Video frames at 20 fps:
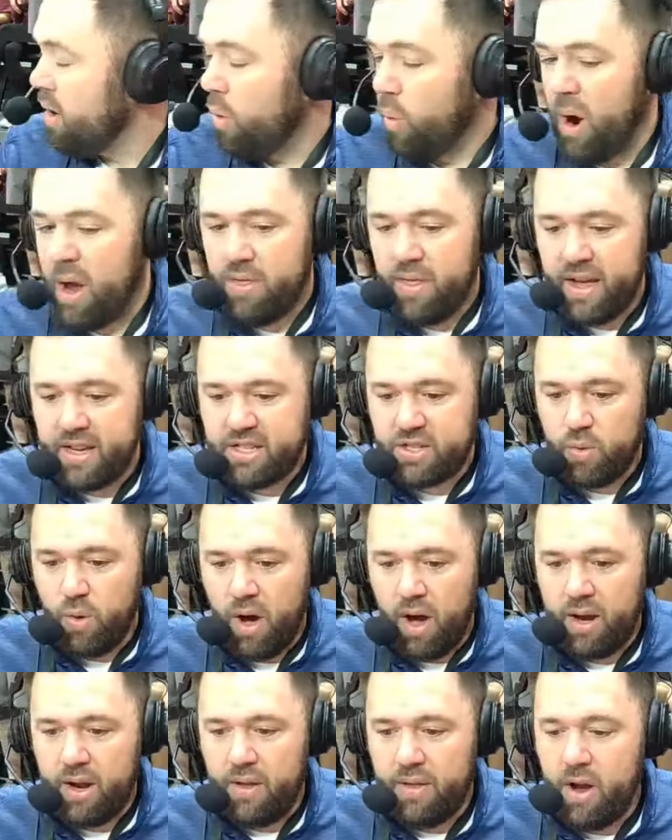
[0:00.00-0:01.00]
win this
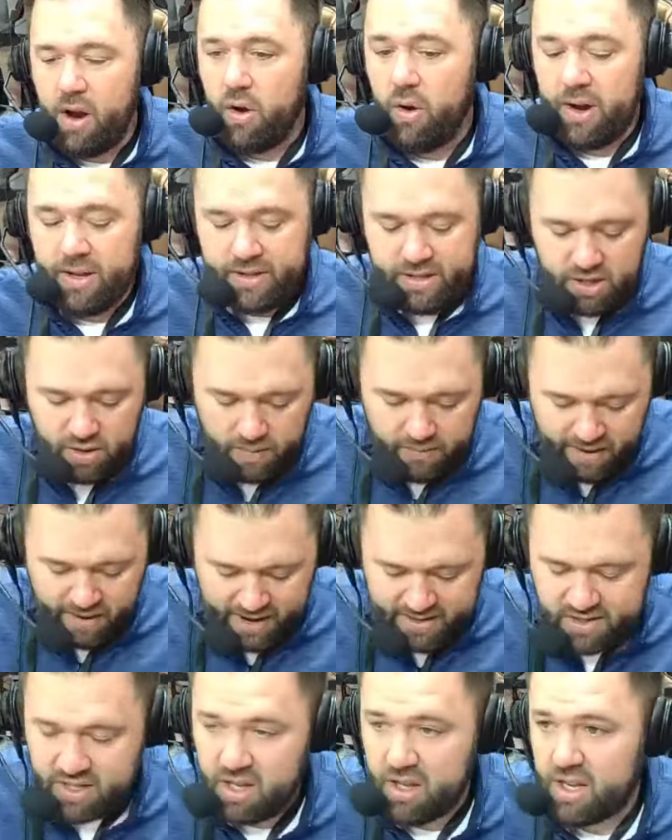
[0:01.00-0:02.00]
one, and they're going to
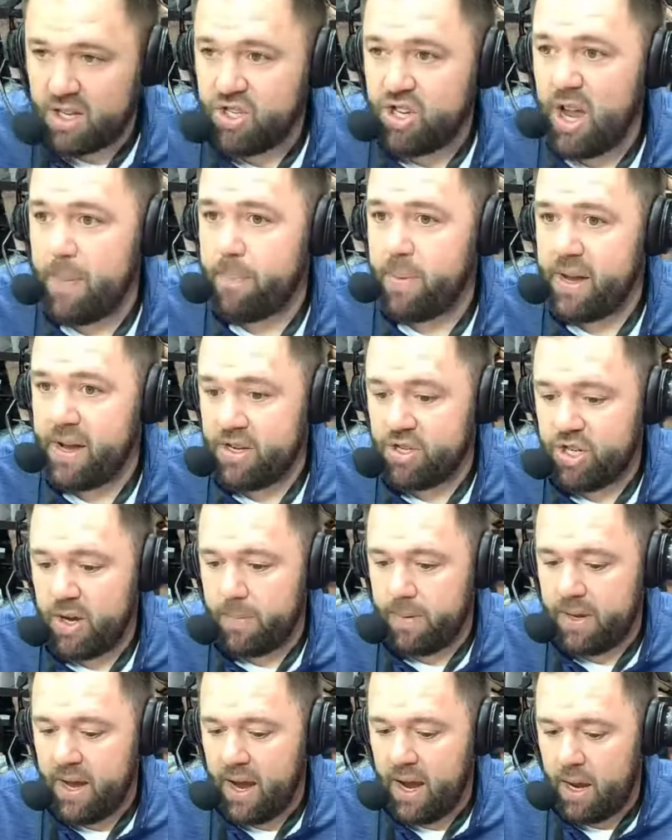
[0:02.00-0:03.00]
advance to the
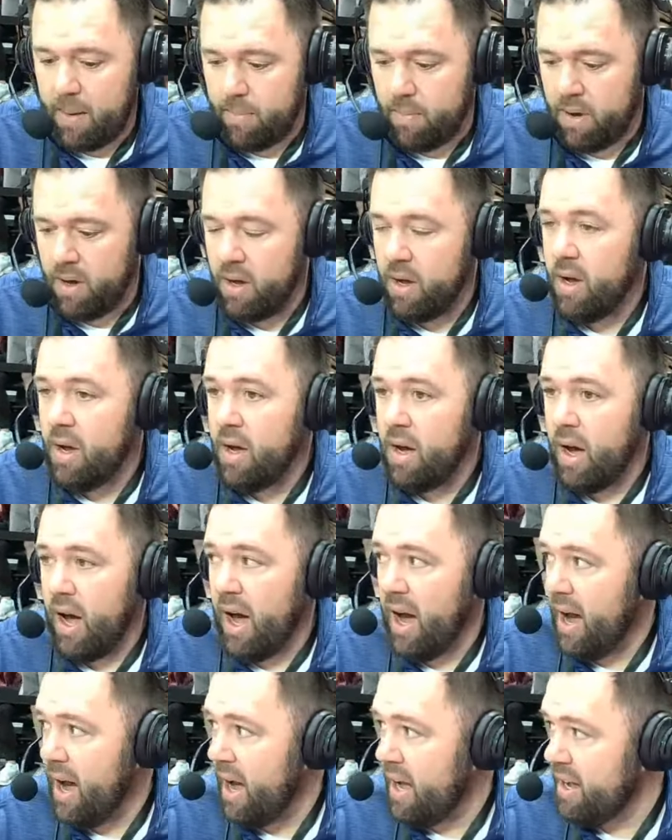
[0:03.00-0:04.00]
championship game
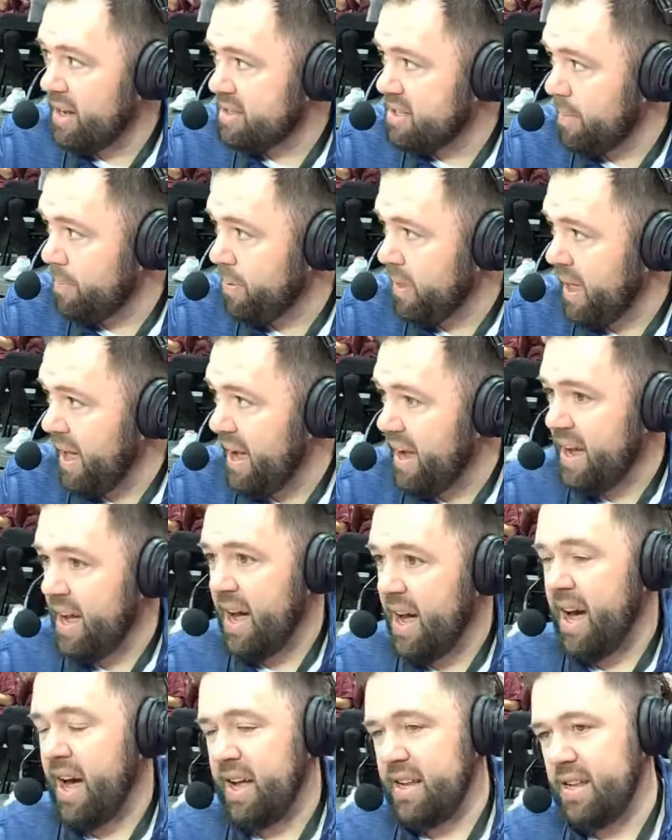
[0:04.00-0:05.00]
to
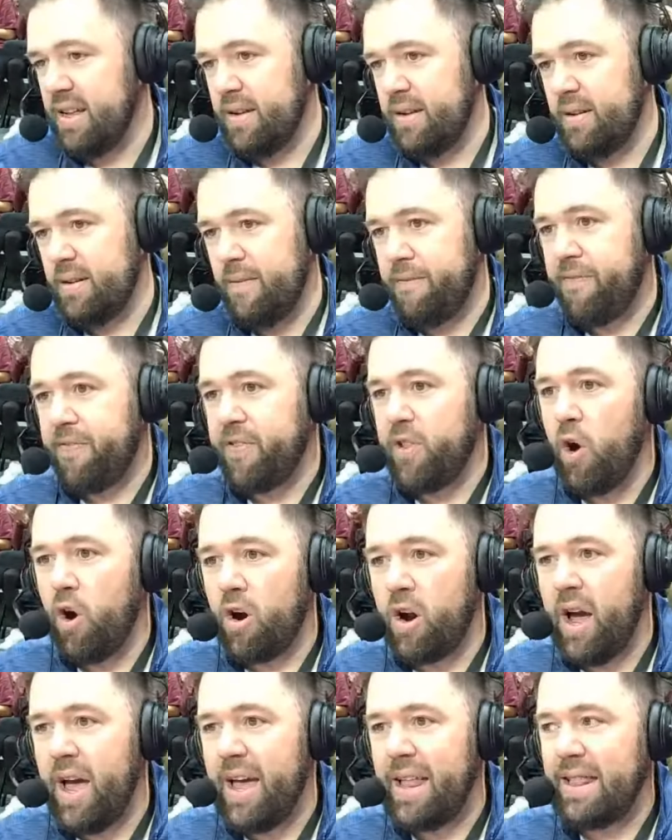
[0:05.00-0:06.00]
play
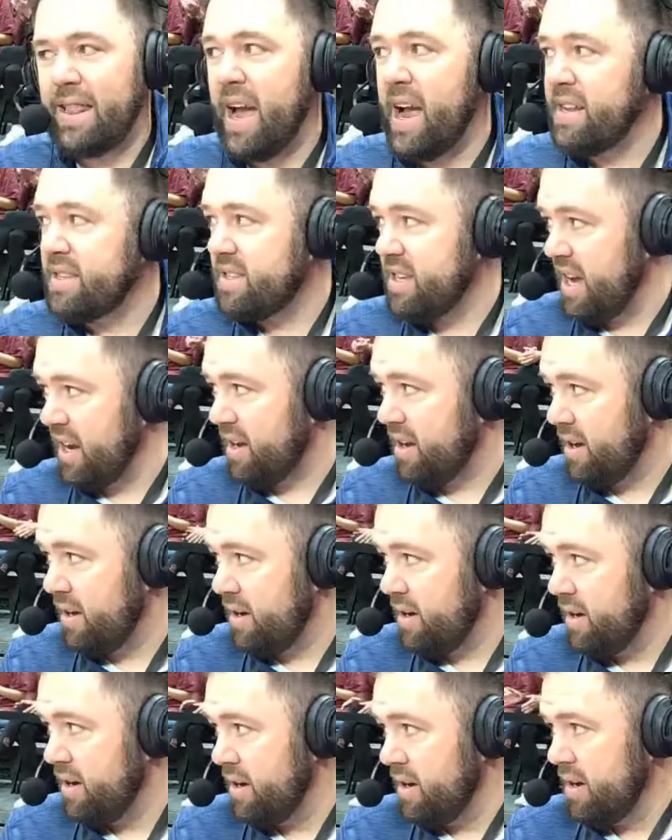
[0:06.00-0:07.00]
Florida Atlantic
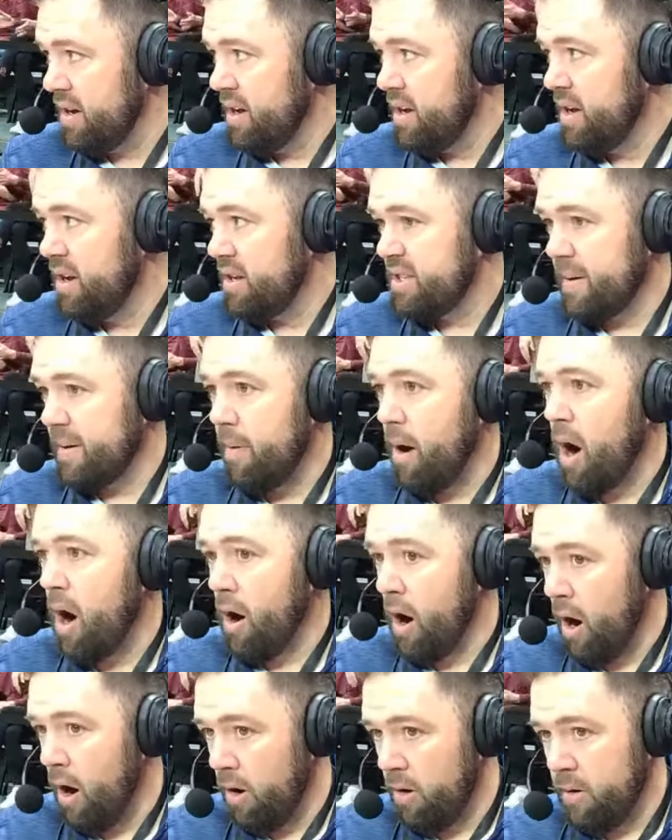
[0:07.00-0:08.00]

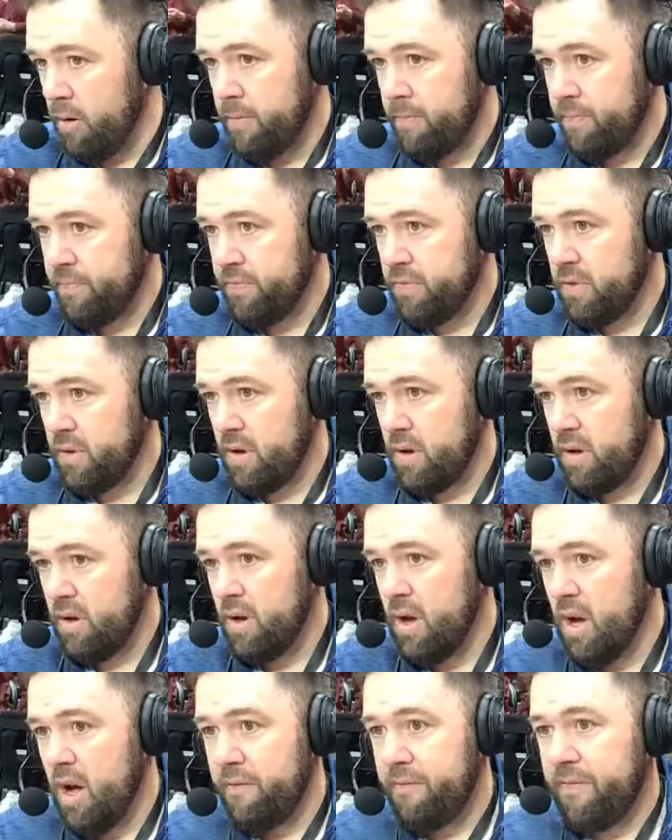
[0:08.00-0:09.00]
tomorrow.
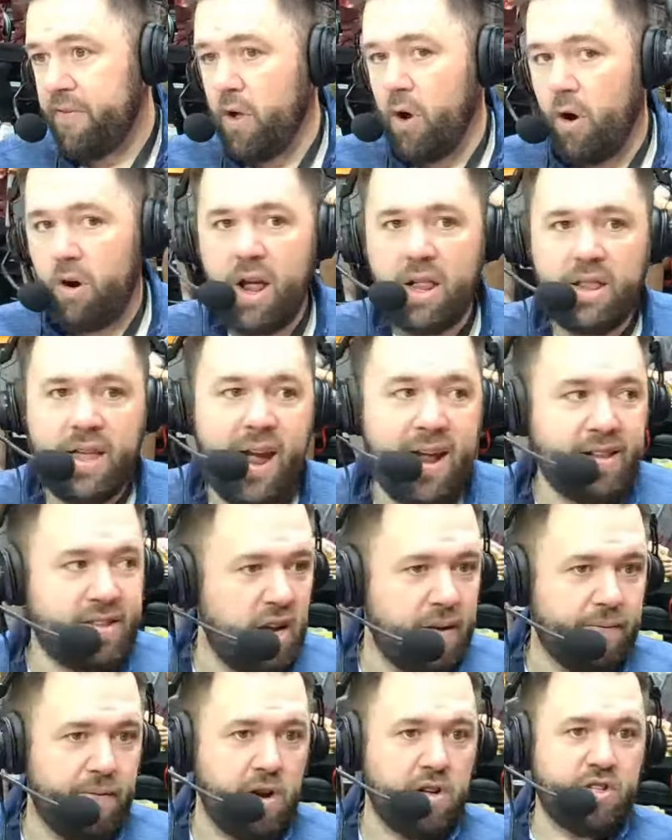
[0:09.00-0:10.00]
Florida
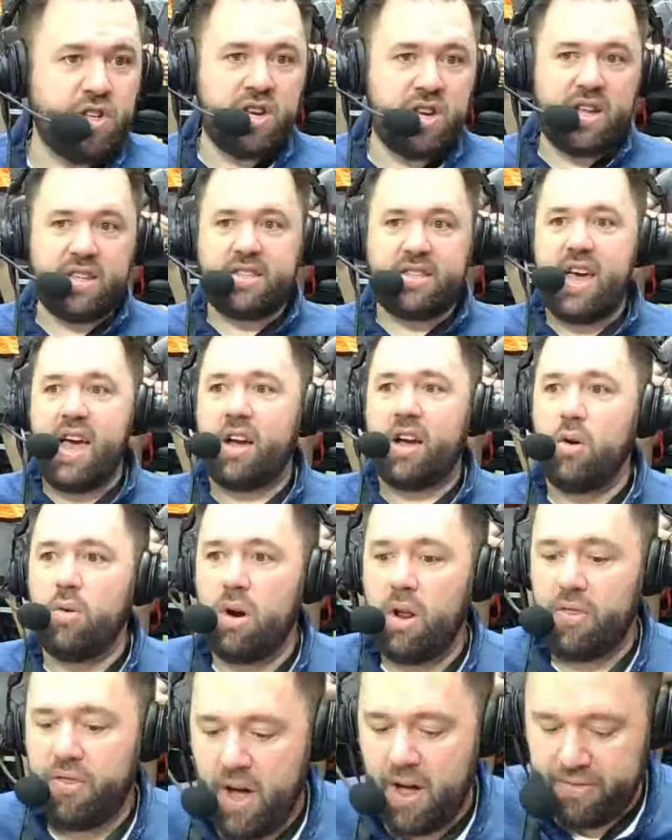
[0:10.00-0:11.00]
Atlantic, Virginia Tech, who
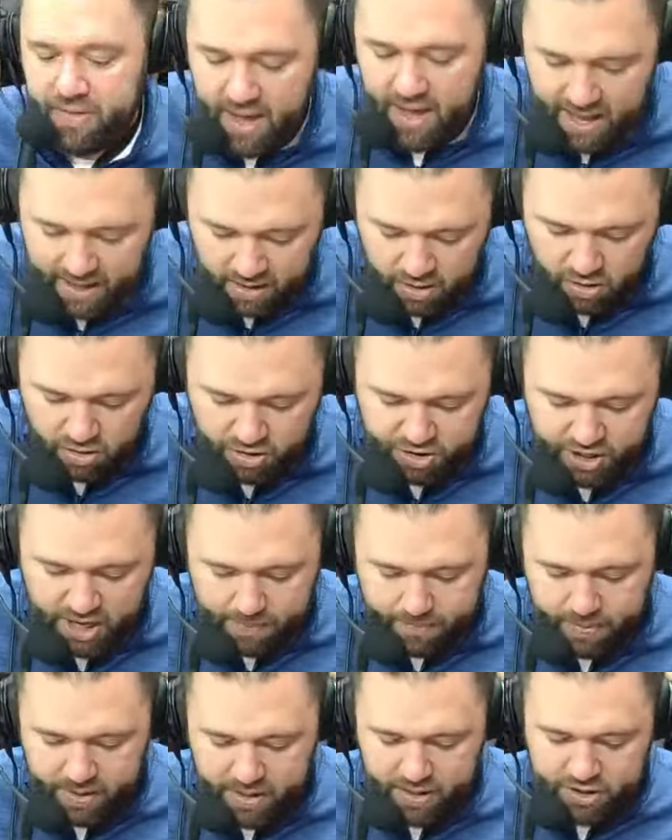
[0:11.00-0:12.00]
would have thought that in your
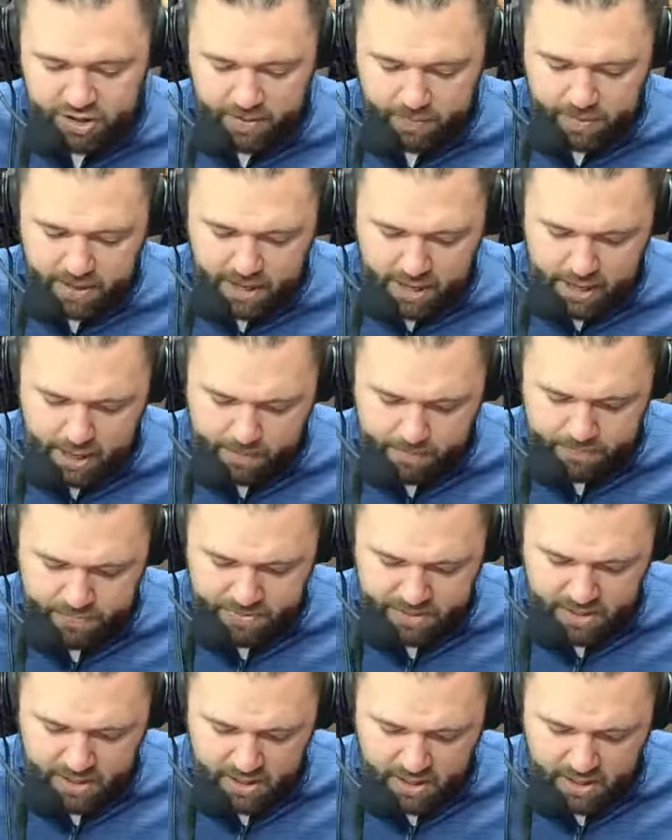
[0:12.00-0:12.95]
championship game?